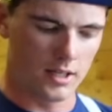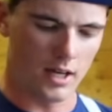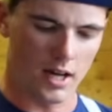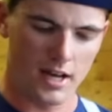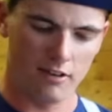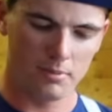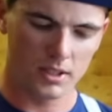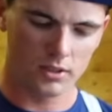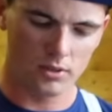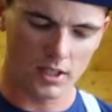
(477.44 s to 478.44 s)
I have
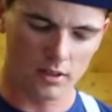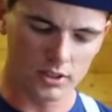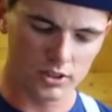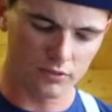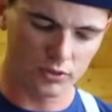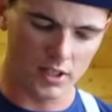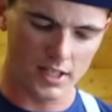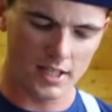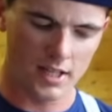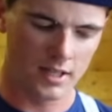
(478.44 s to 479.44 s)
been doing lots of
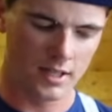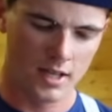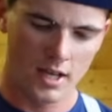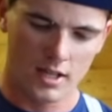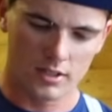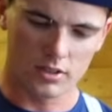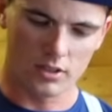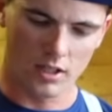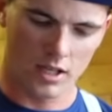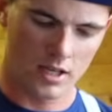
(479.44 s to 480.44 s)
training
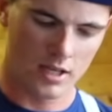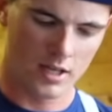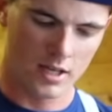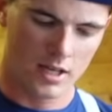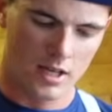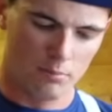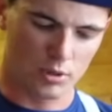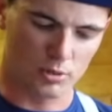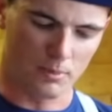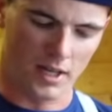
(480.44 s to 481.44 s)
to
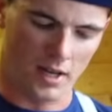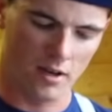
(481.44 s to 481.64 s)
push my